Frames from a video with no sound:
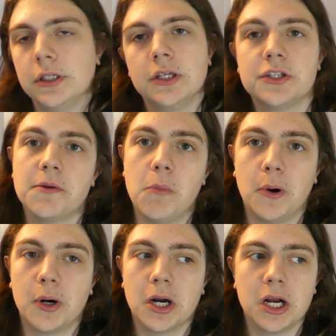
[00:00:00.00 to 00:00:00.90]
some
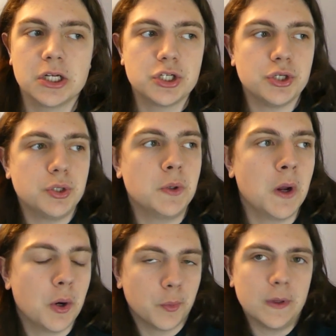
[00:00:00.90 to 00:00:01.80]
more to
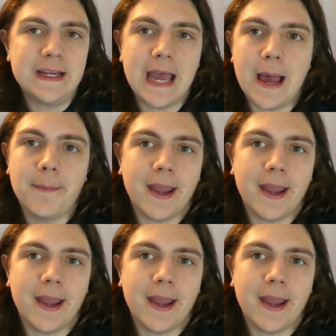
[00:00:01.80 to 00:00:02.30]
recap